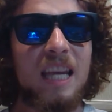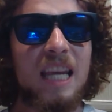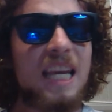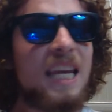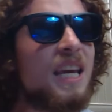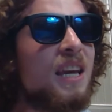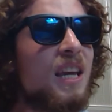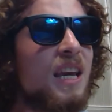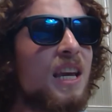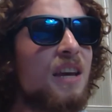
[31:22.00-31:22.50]

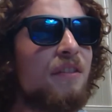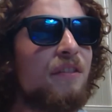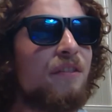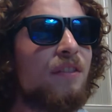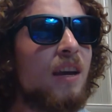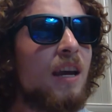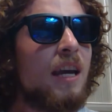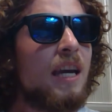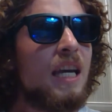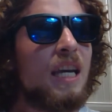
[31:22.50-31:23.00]

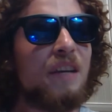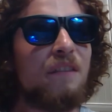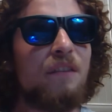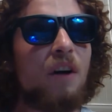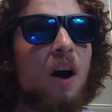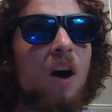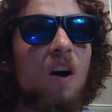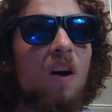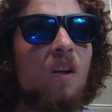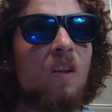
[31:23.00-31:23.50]
if
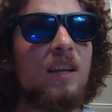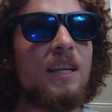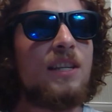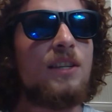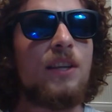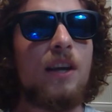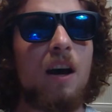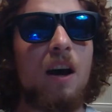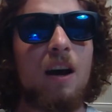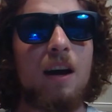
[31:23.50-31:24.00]
all
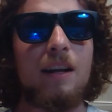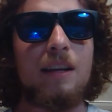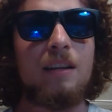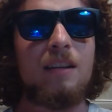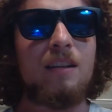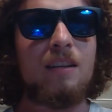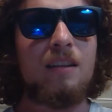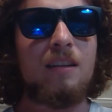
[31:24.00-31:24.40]
is God,